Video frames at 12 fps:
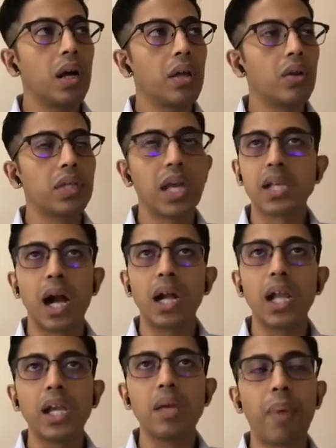There's hardly
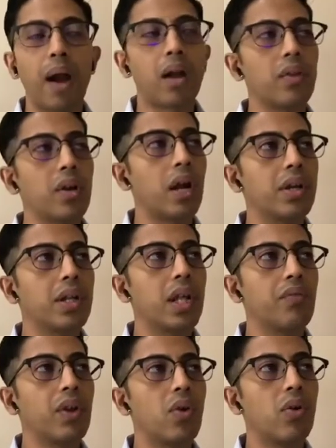any part of the country that
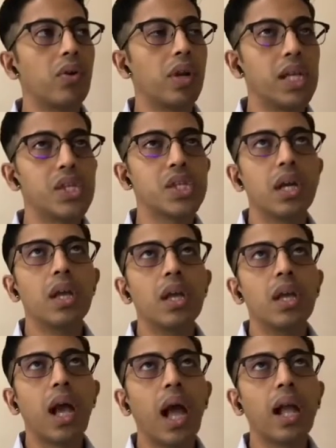we don't reach.
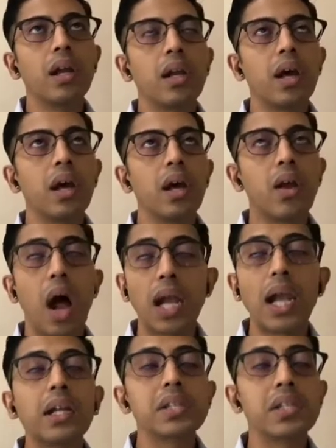And in our
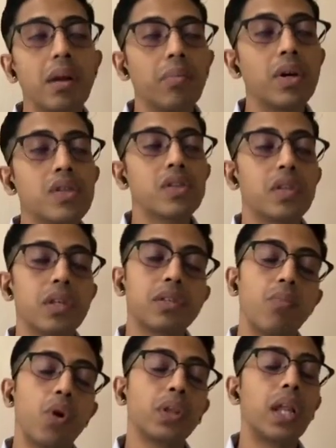latest numbers, it's
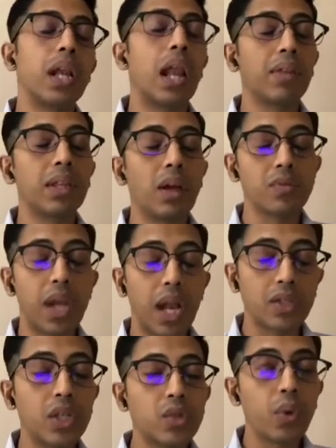more than 11,000. We're
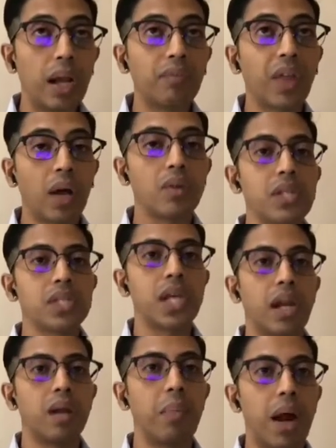actually 12,000
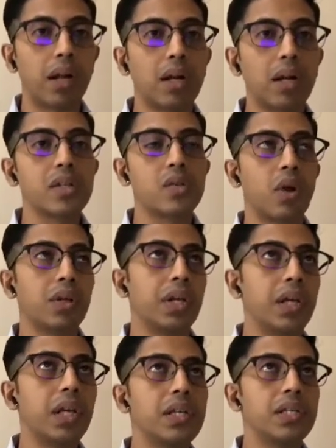channel partners is what
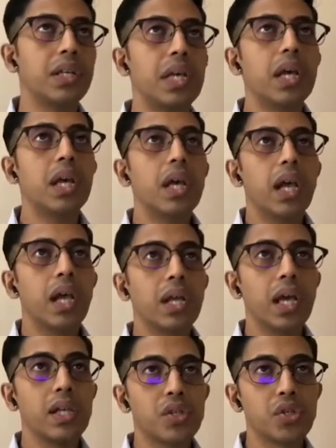DTDC
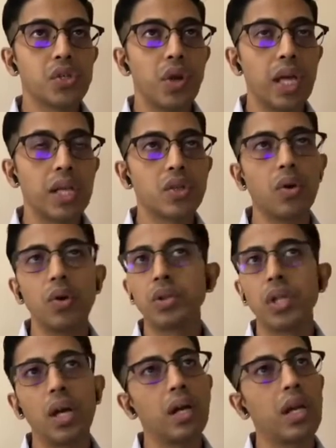engages today. So
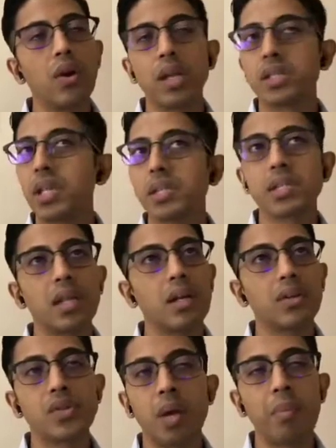
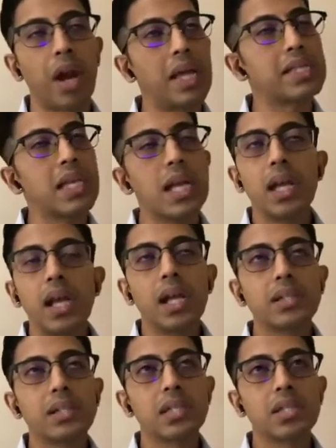to summarize,
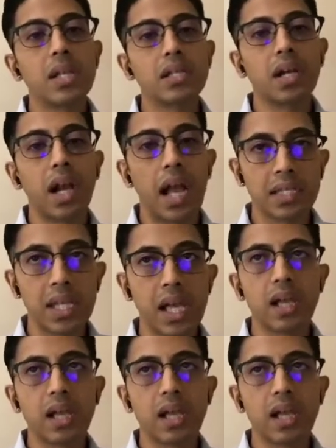it's a classic